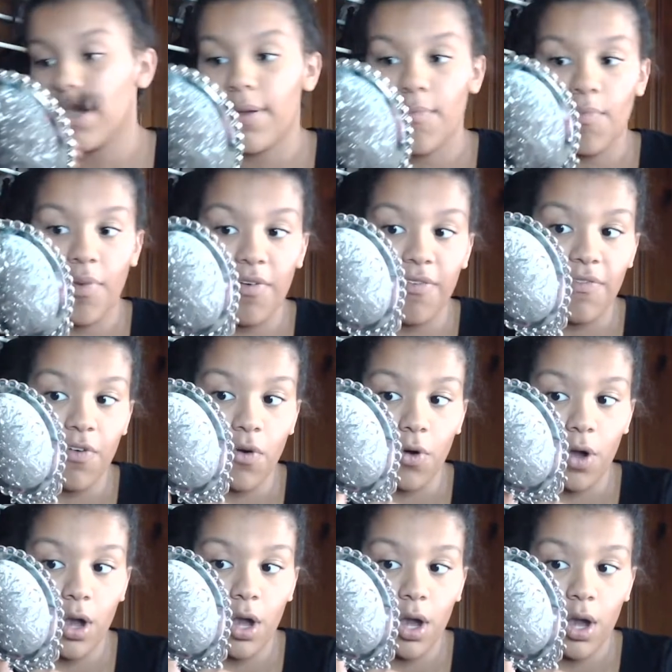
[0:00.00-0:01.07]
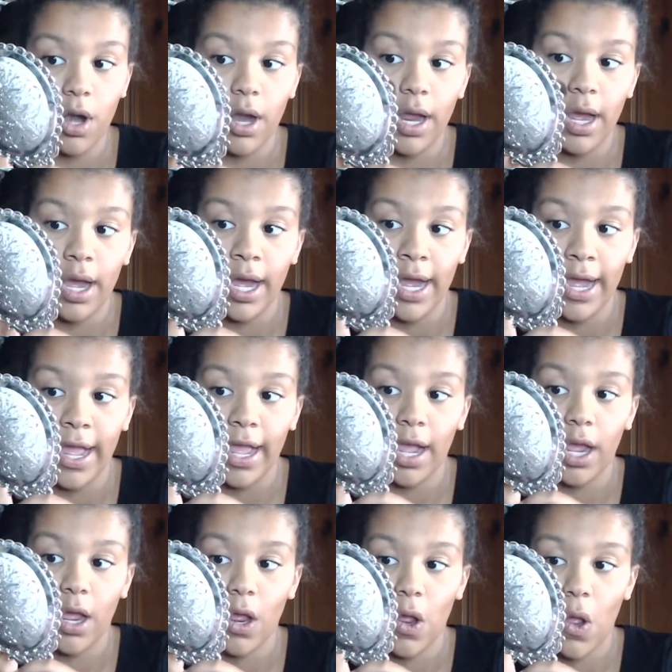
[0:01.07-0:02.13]
before I
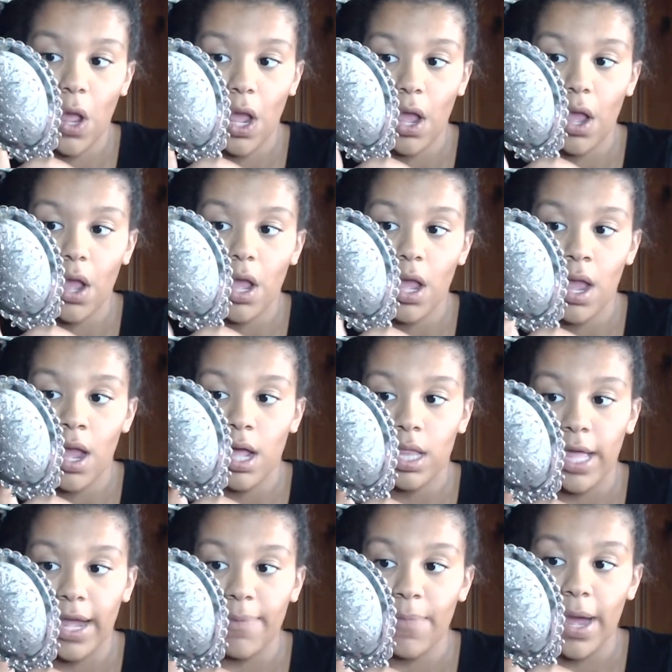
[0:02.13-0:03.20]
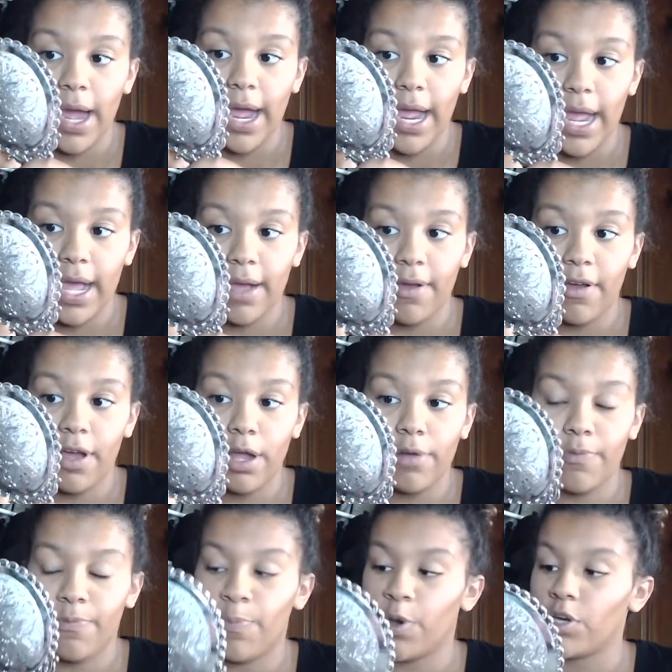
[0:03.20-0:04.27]
my
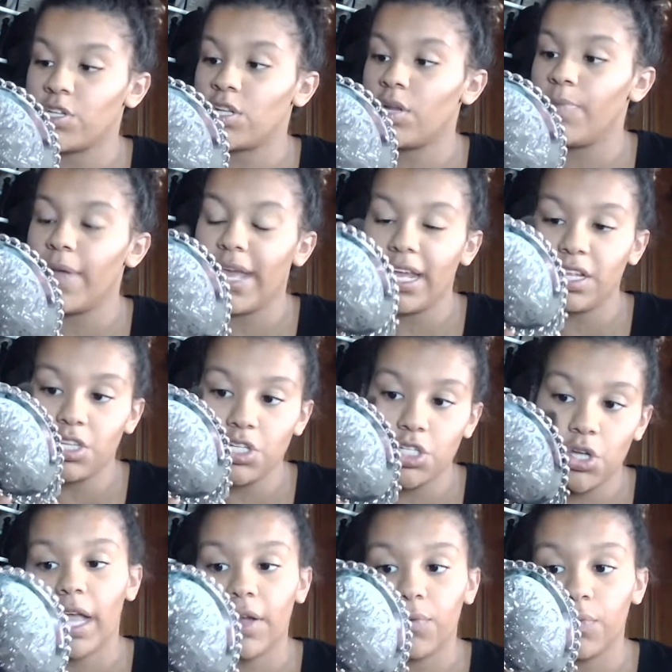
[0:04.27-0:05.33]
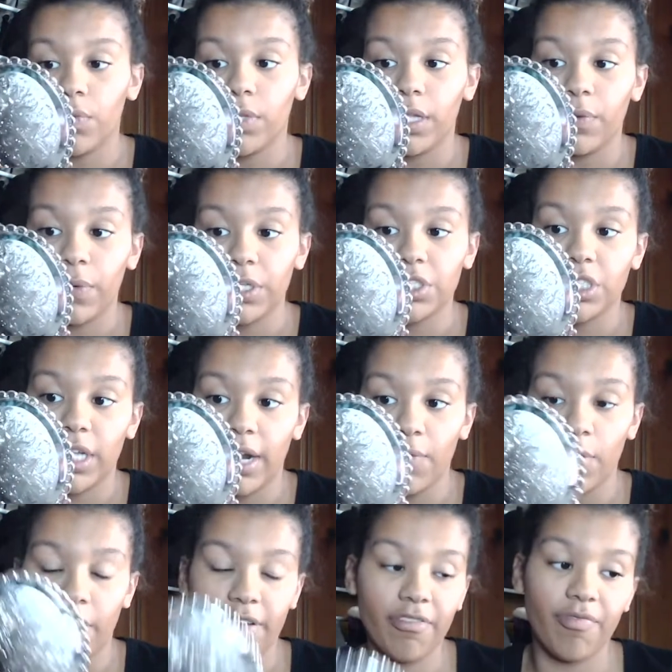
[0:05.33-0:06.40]
personal page. I really wish that I
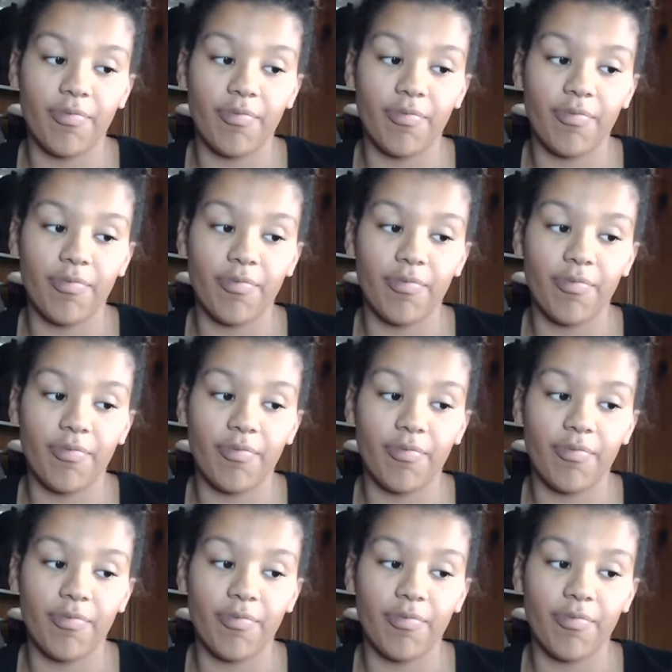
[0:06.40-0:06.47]
would have,